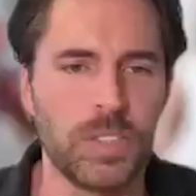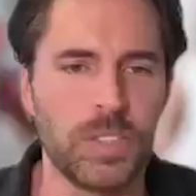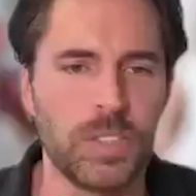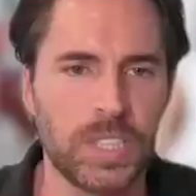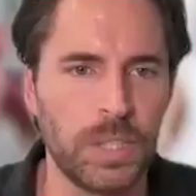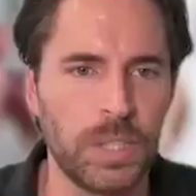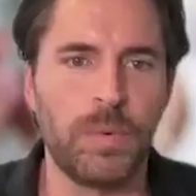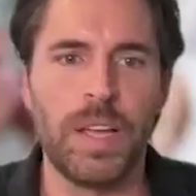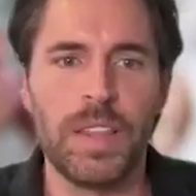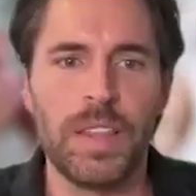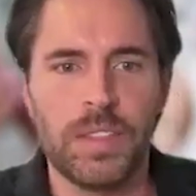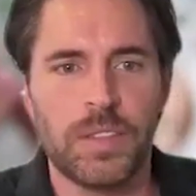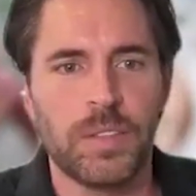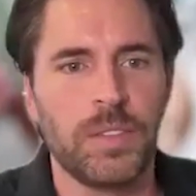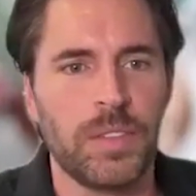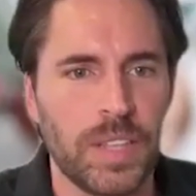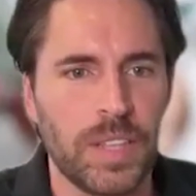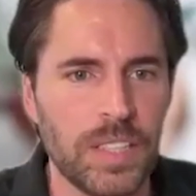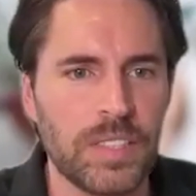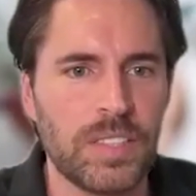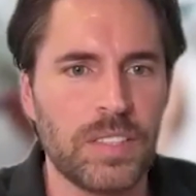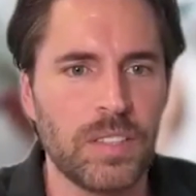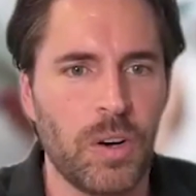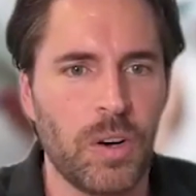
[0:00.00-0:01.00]
she went through
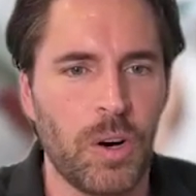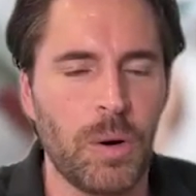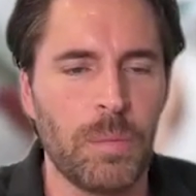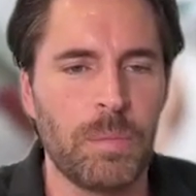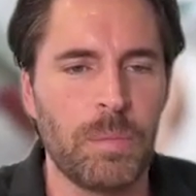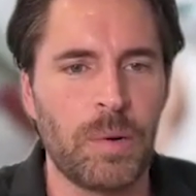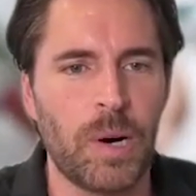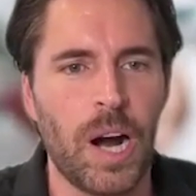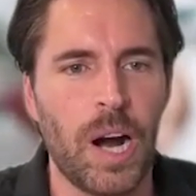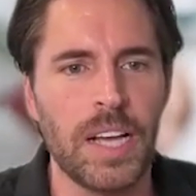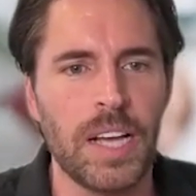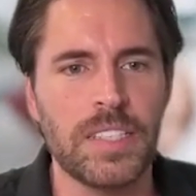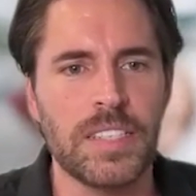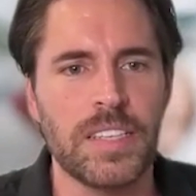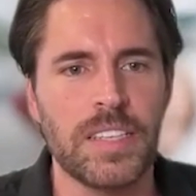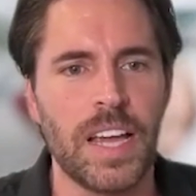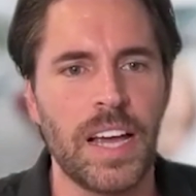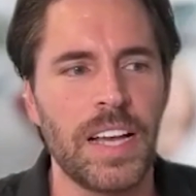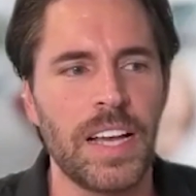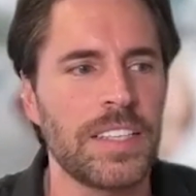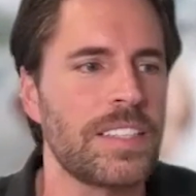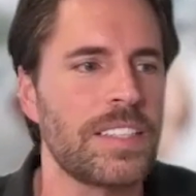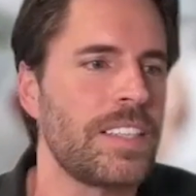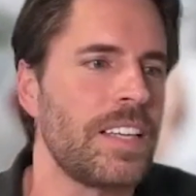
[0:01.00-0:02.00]
this whole
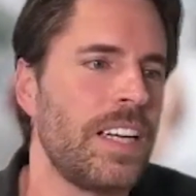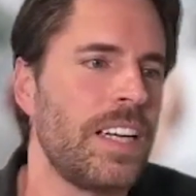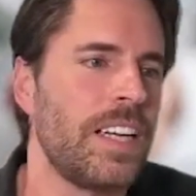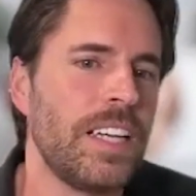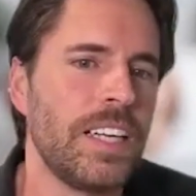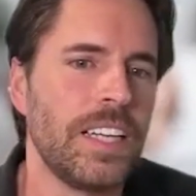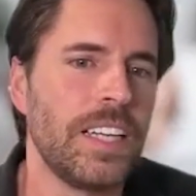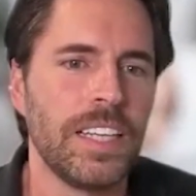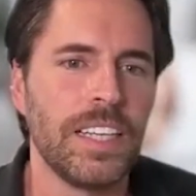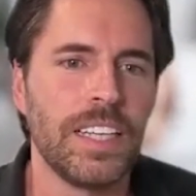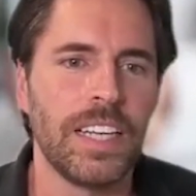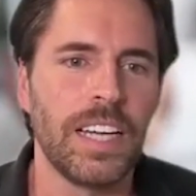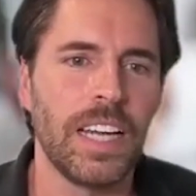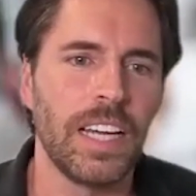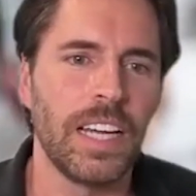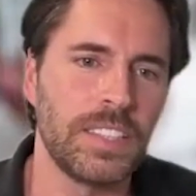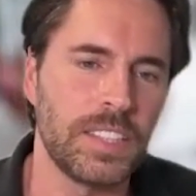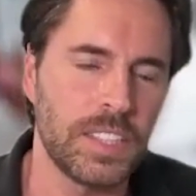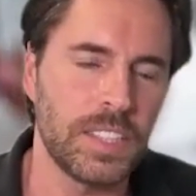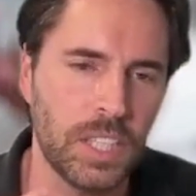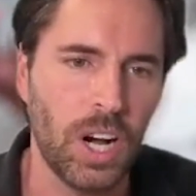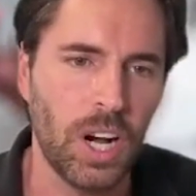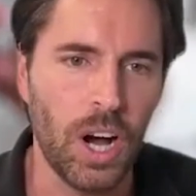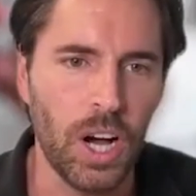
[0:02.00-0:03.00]
process, and
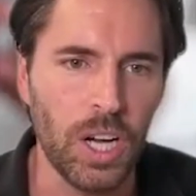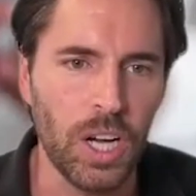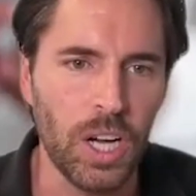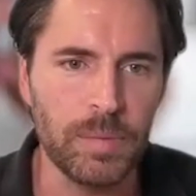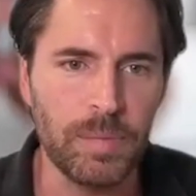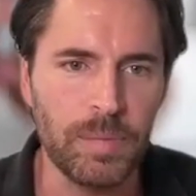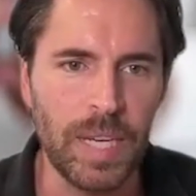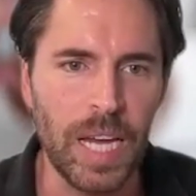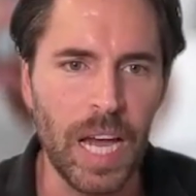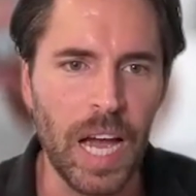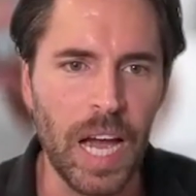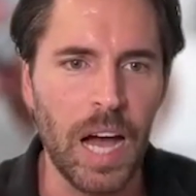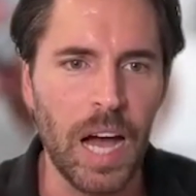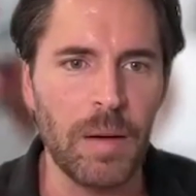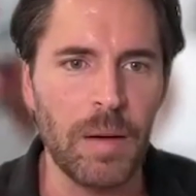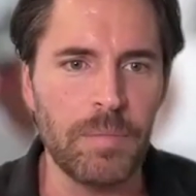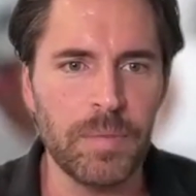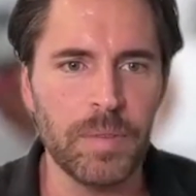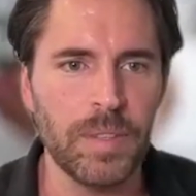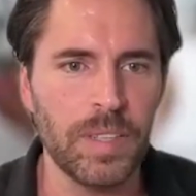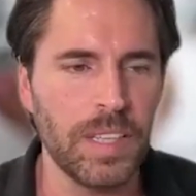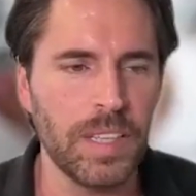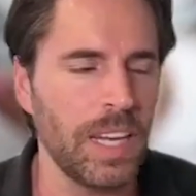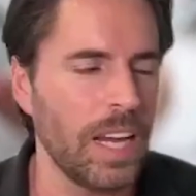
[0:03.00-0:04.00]
she calls me
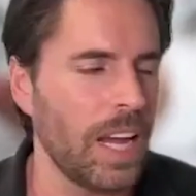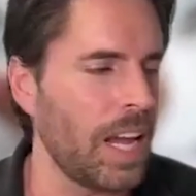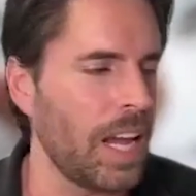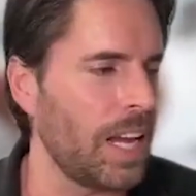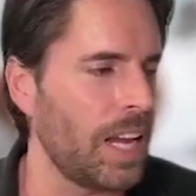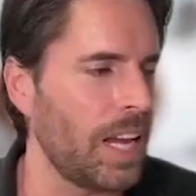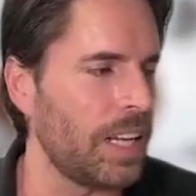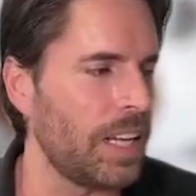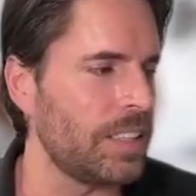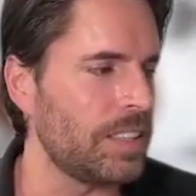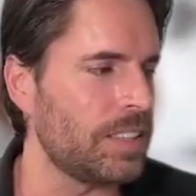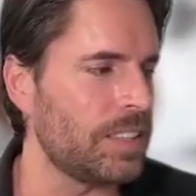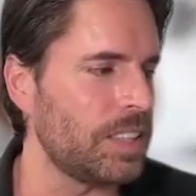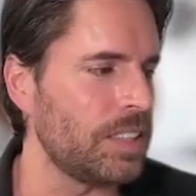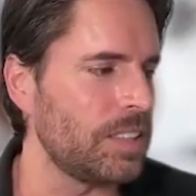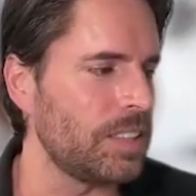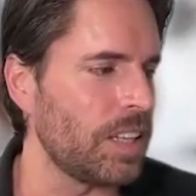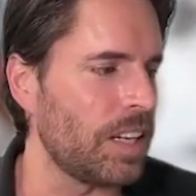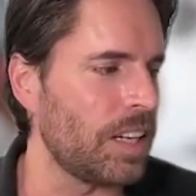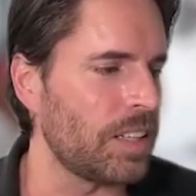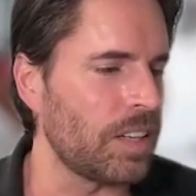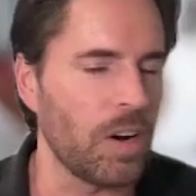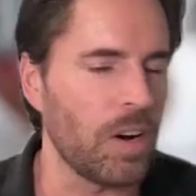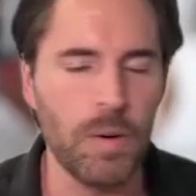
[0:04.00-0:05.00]
up and she's
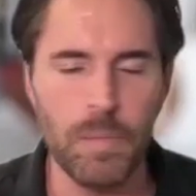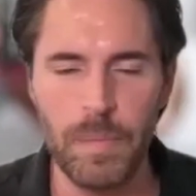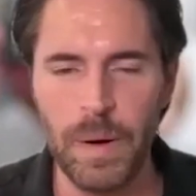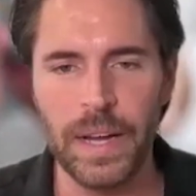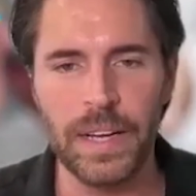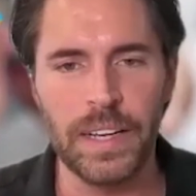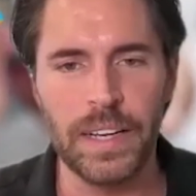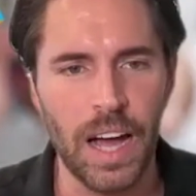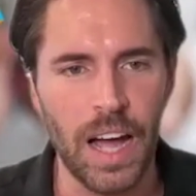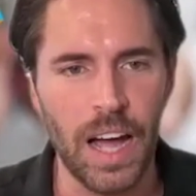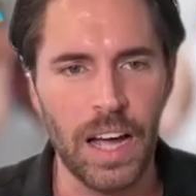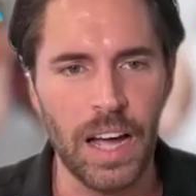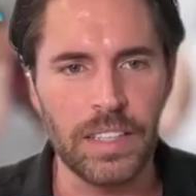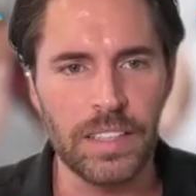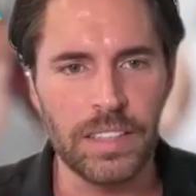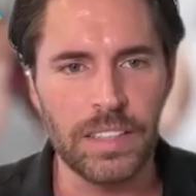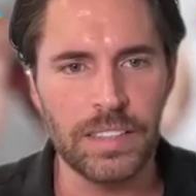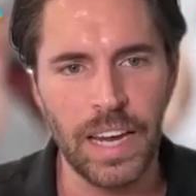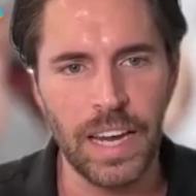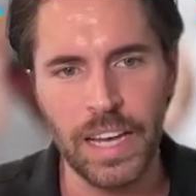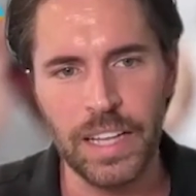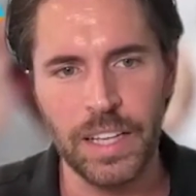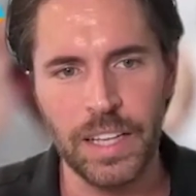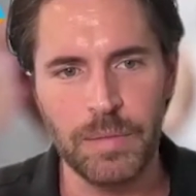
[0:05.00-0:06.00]
like, oh my God,
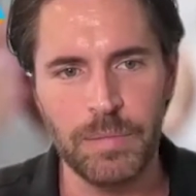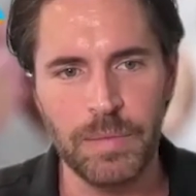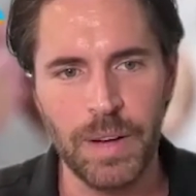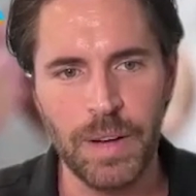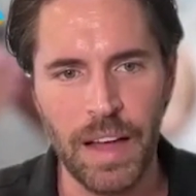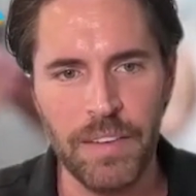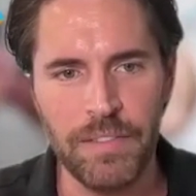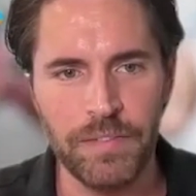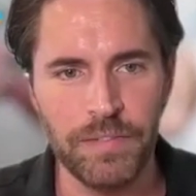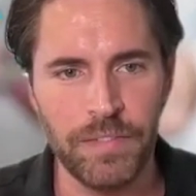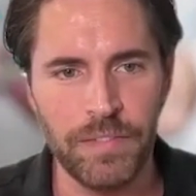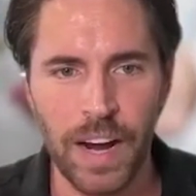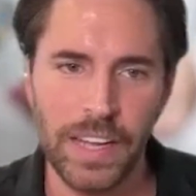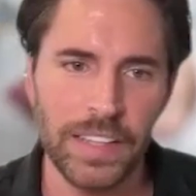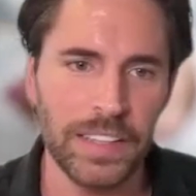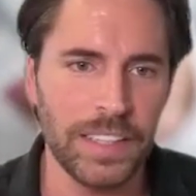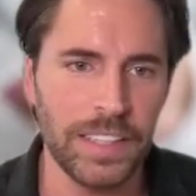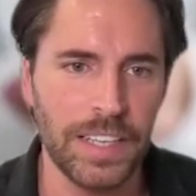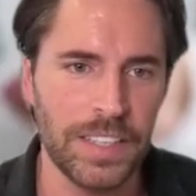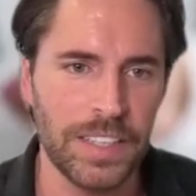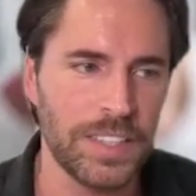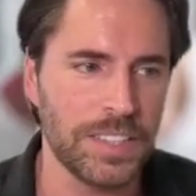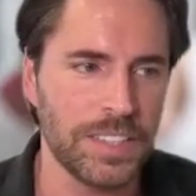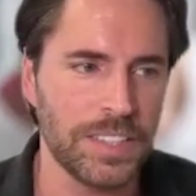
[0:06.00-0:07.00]
Caleb, I
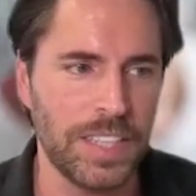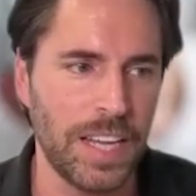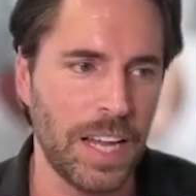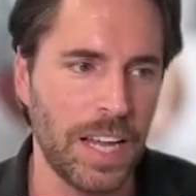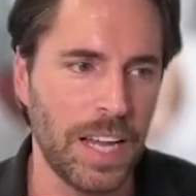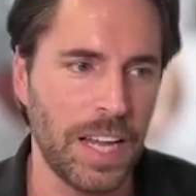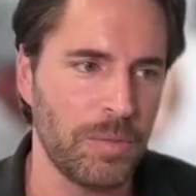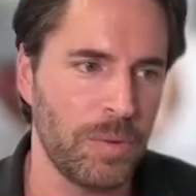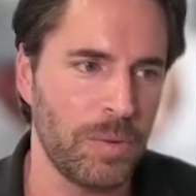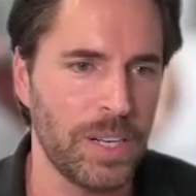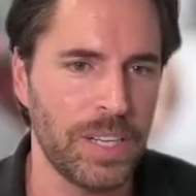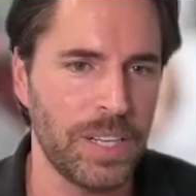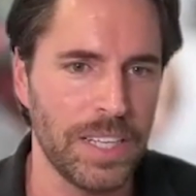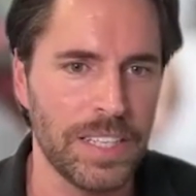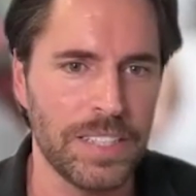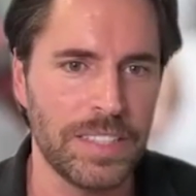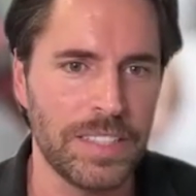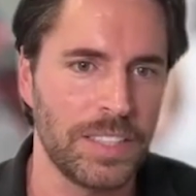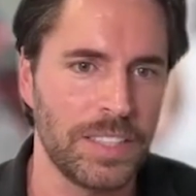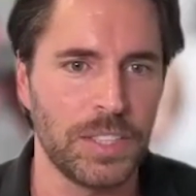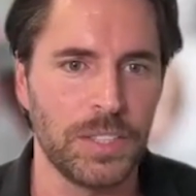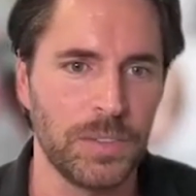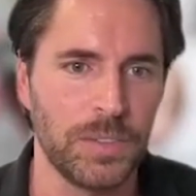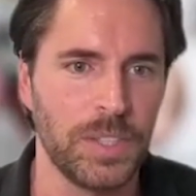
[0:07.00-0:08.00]
finally understand what it
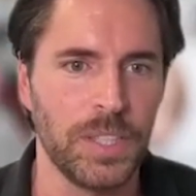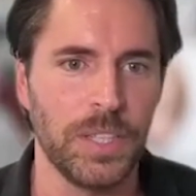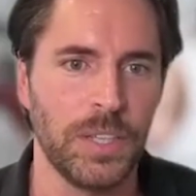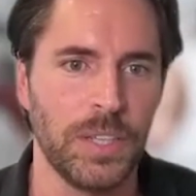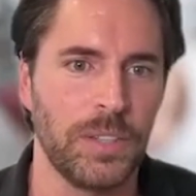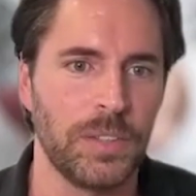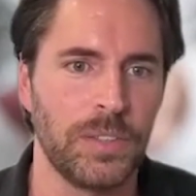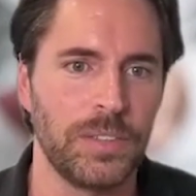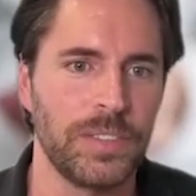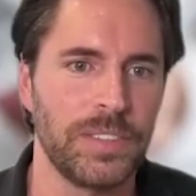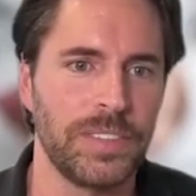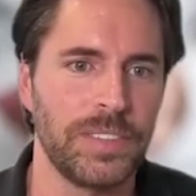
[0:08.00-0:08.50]
is that you do.